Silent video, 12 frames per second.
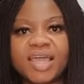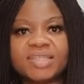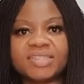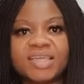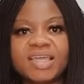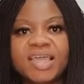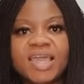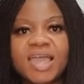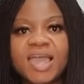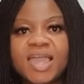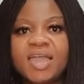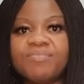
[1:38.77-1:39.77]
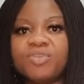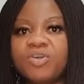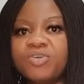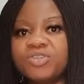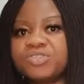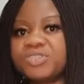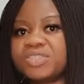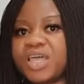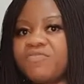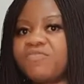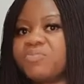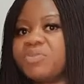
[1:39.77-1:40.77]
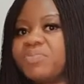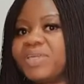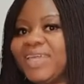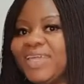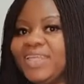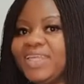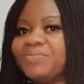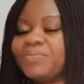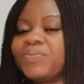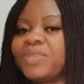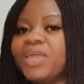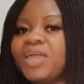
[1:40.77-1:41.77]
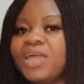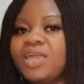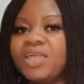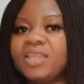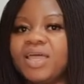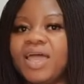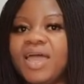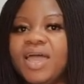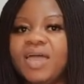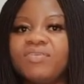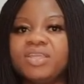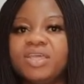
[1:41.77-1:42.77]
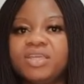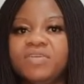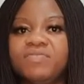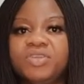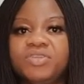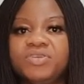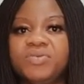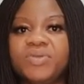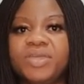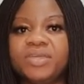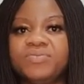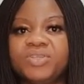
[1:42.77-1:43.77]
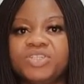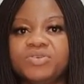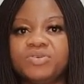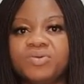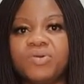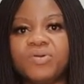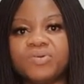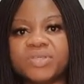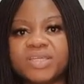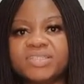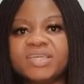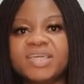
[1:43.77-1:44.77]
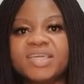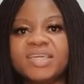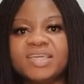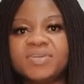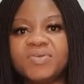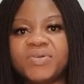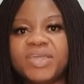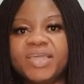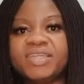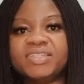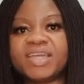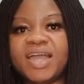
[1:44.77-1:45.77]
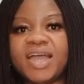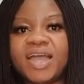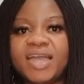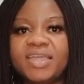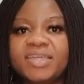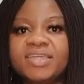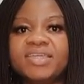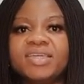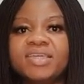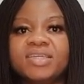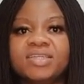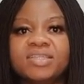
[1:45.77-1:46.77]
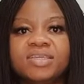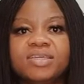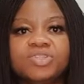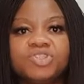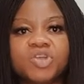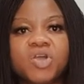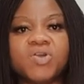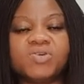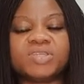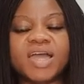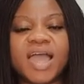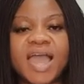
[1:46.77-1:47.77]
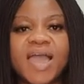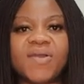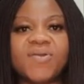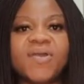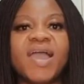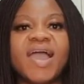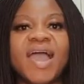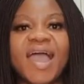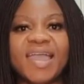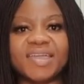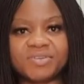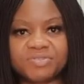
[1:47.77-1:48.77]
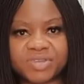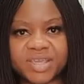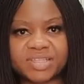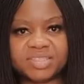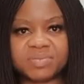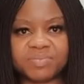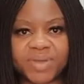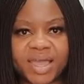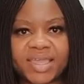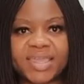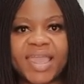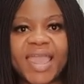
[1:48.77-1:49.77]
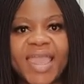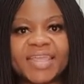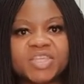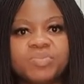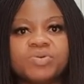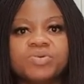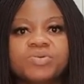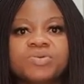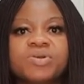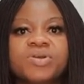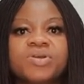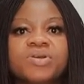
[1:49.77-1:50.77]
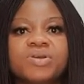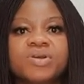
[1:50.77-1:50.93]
that I am now going to start from the beginning. That I have another video where which I recorded in which I showed how I create my edible